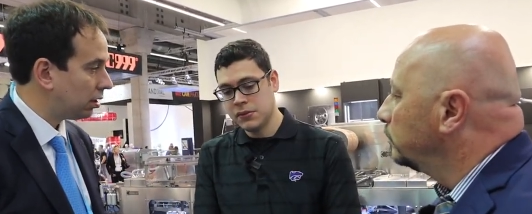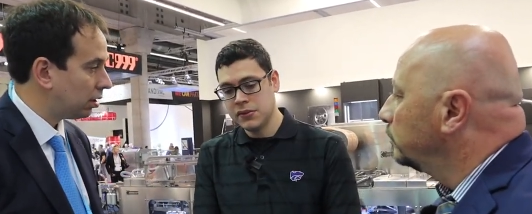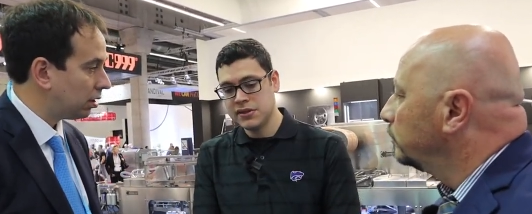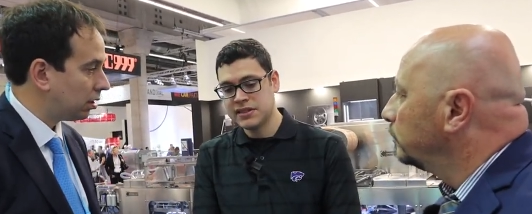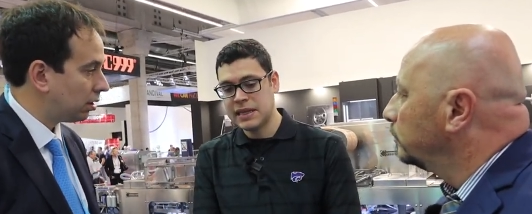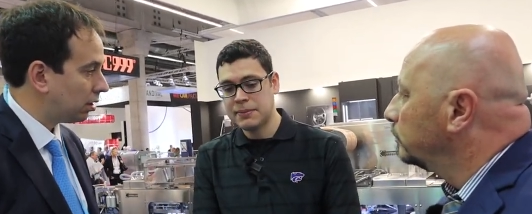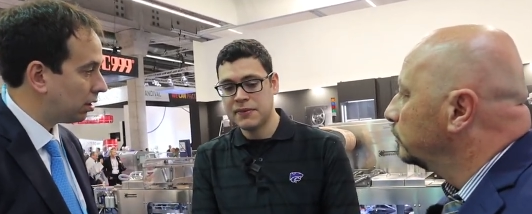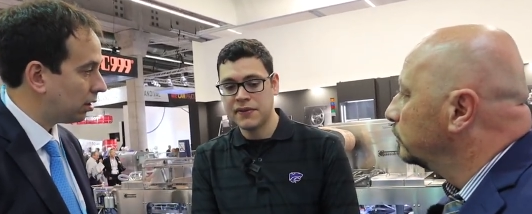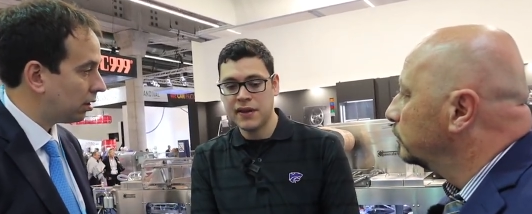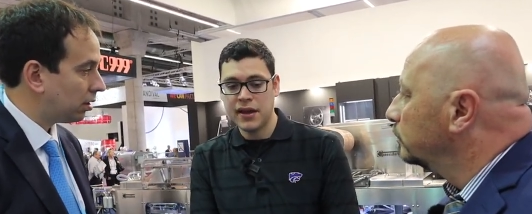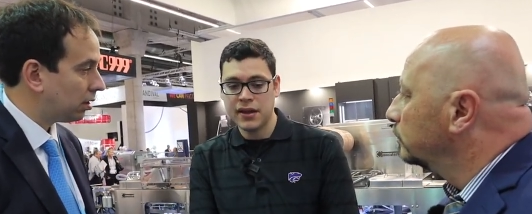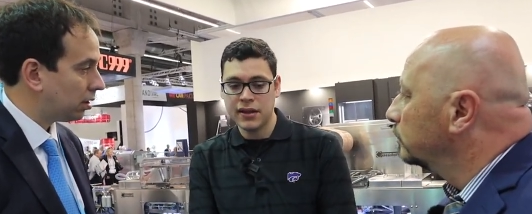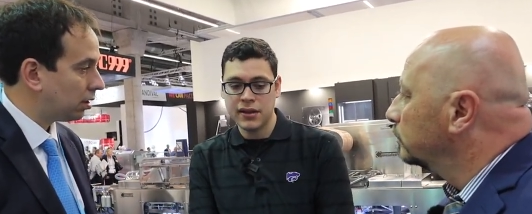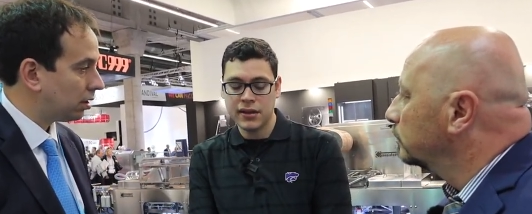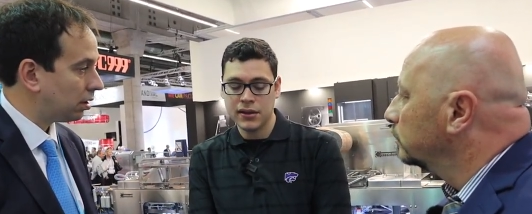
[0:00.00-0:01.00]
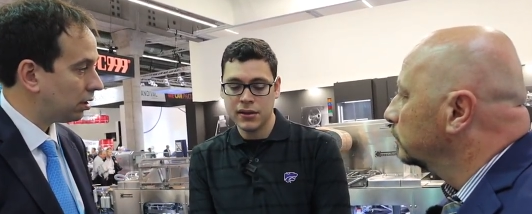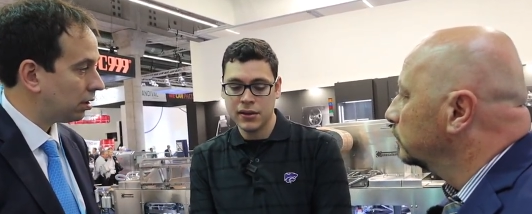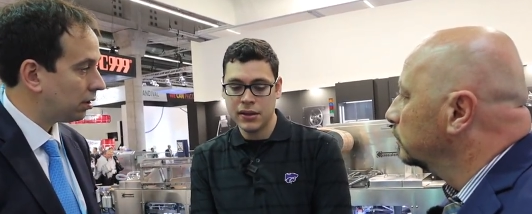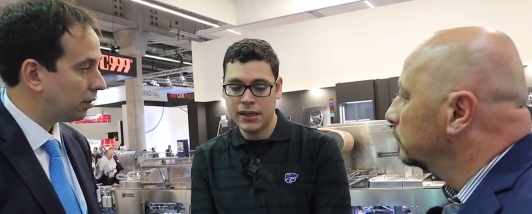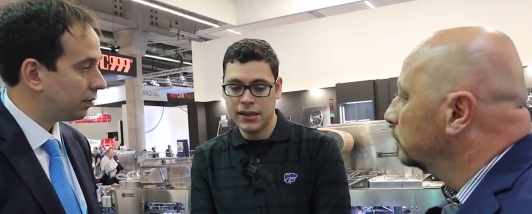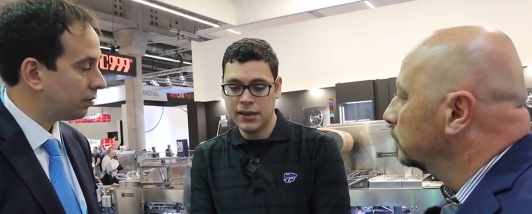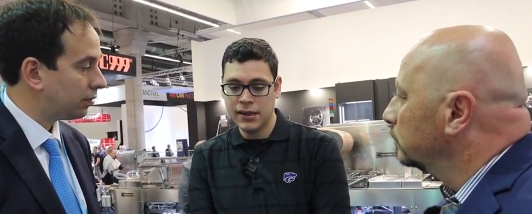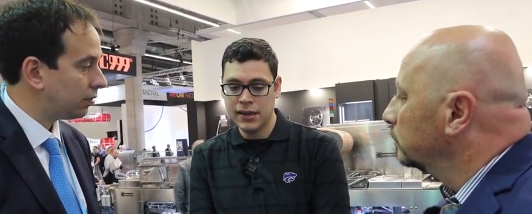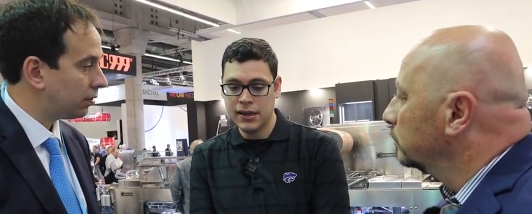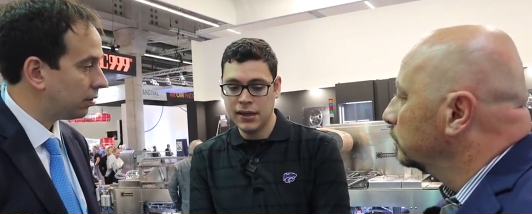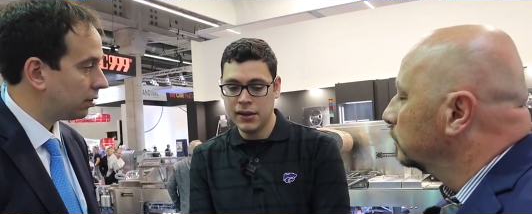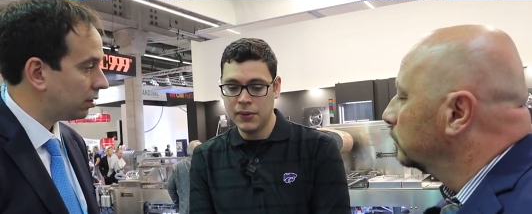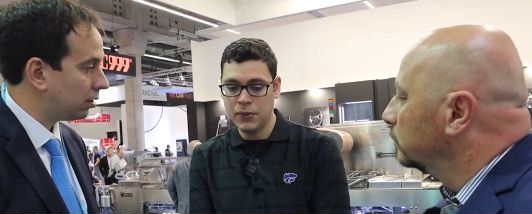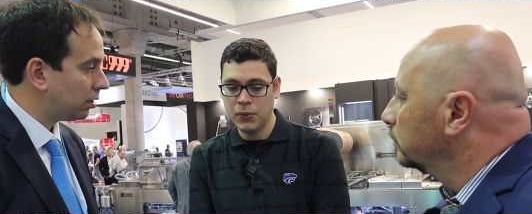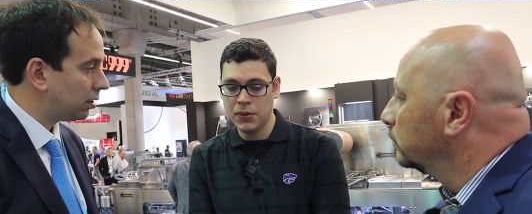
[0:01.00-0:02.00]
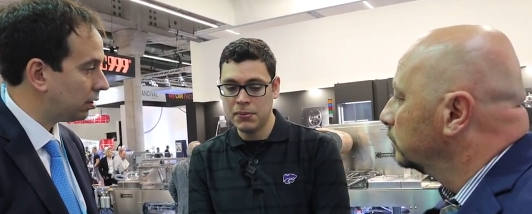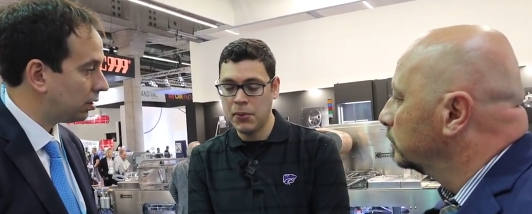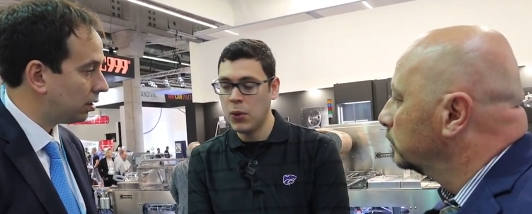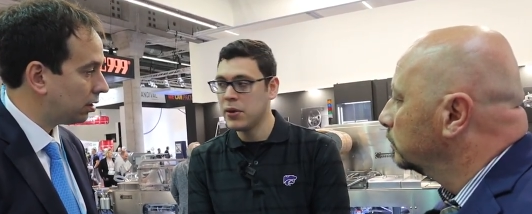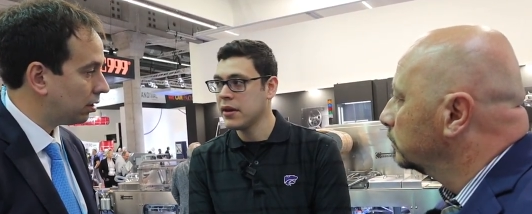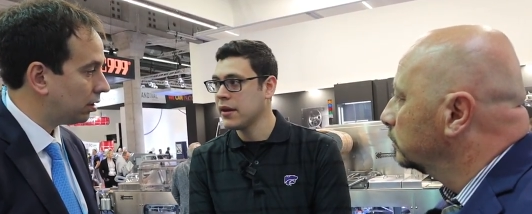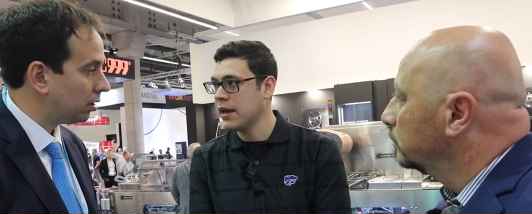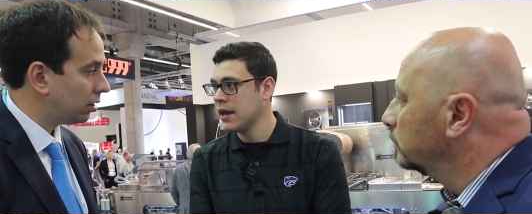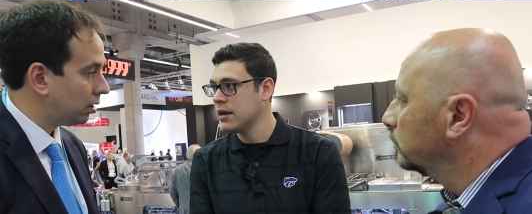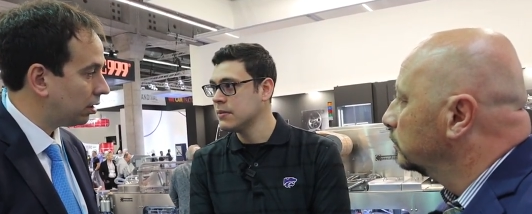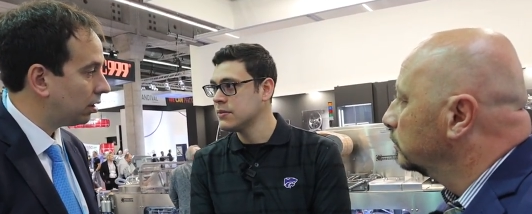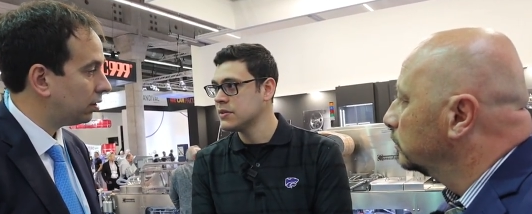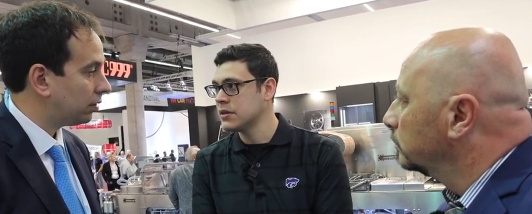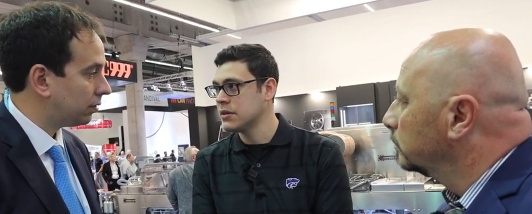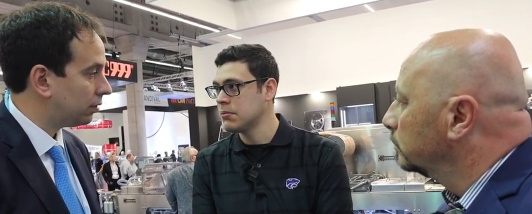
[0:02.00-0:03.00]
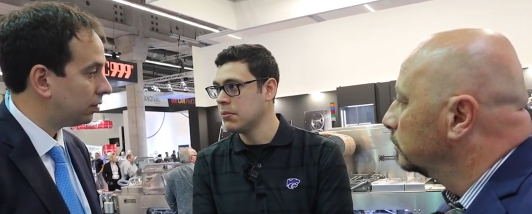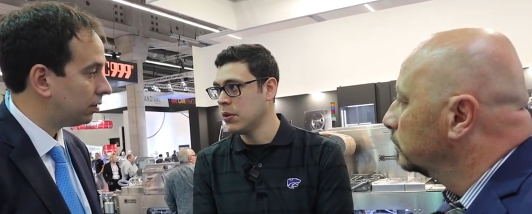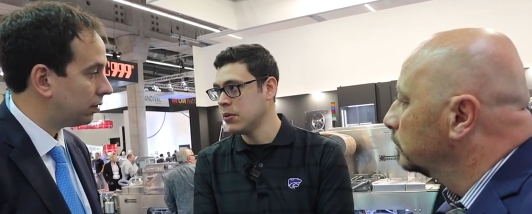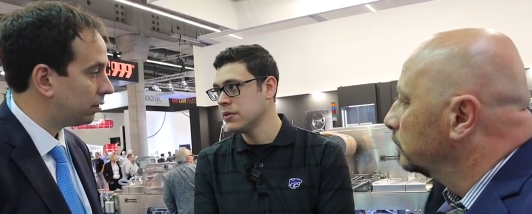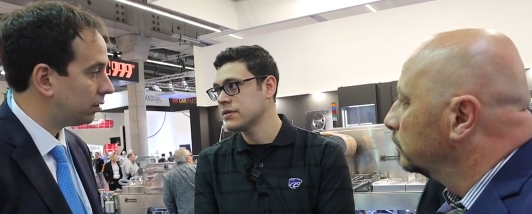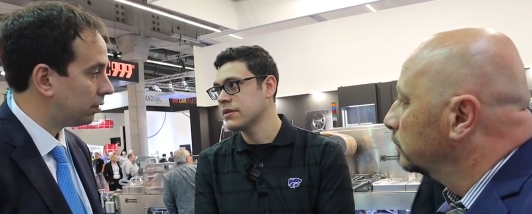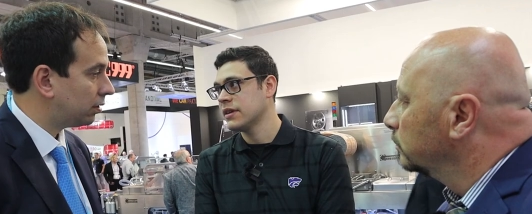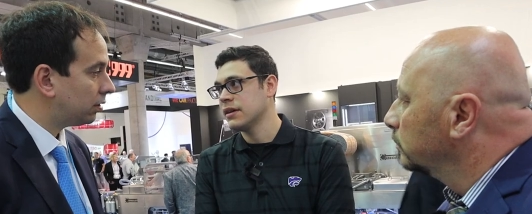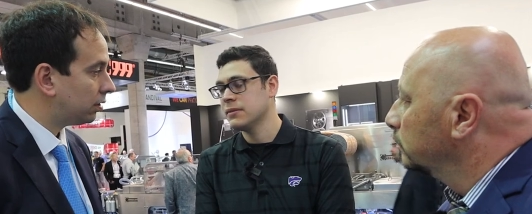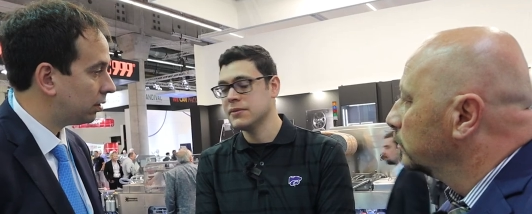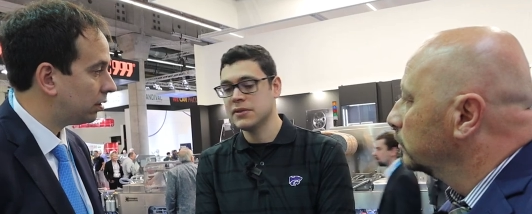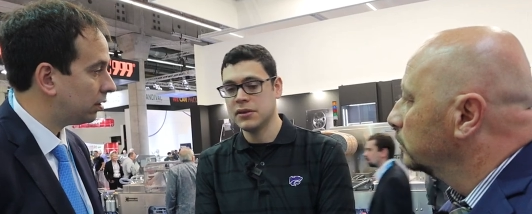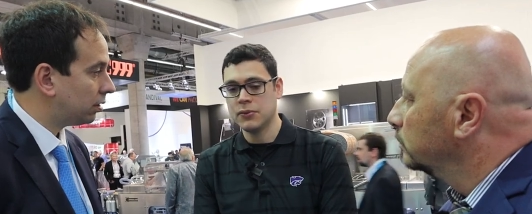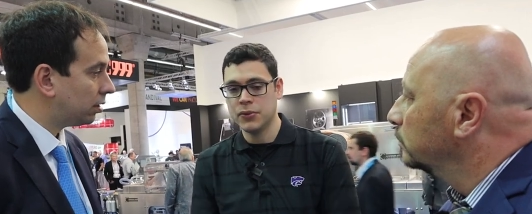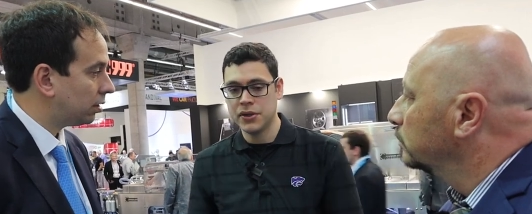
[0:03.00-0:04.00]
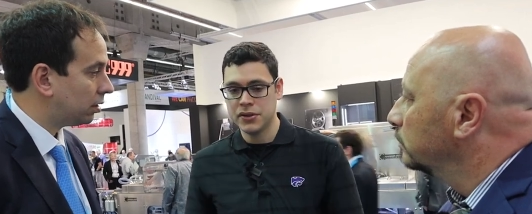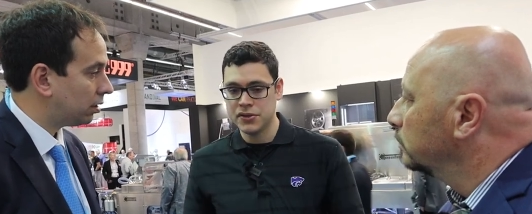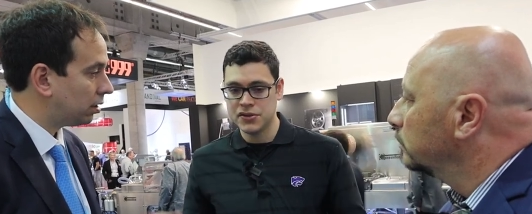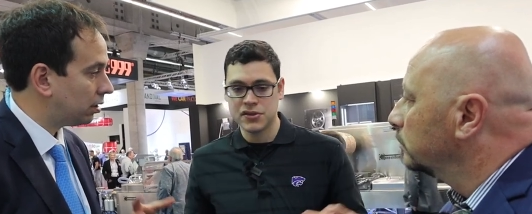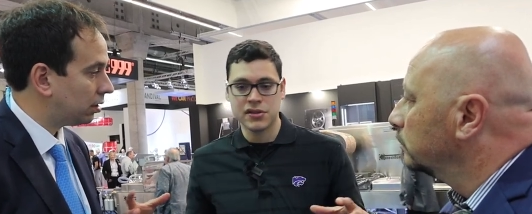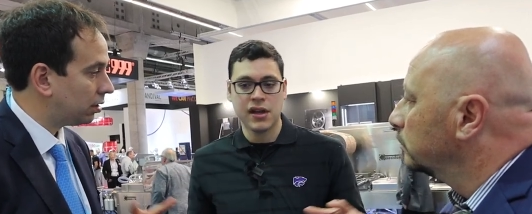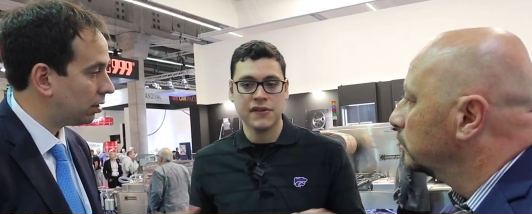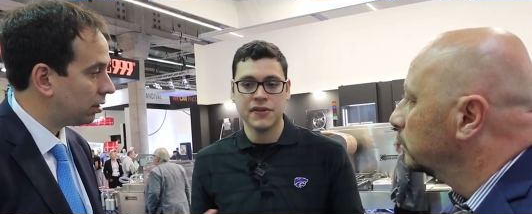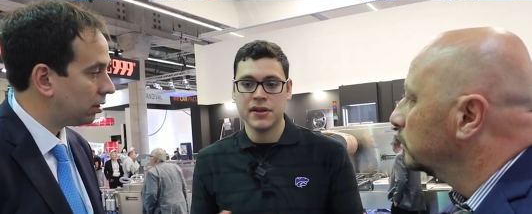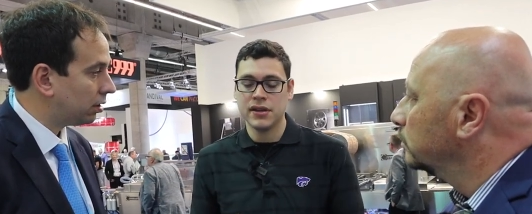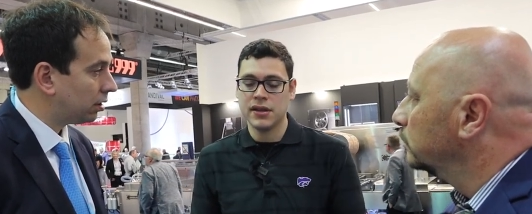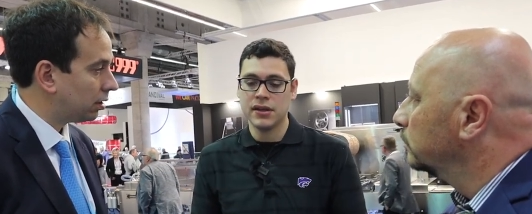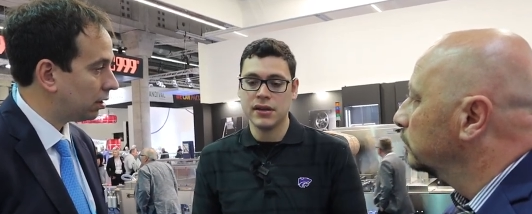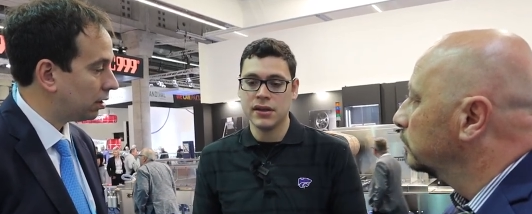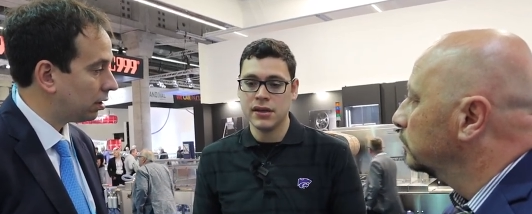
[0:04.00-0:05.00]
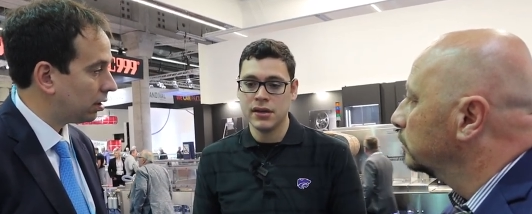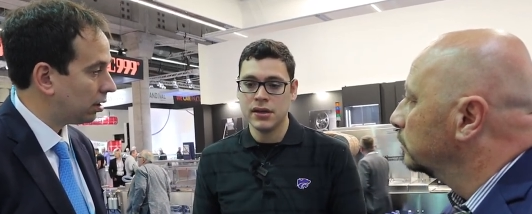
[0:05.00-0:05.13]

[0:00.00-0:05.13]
Speaker 1: this type of netting uh, with boning hams and boneless hams, and we just stuff it and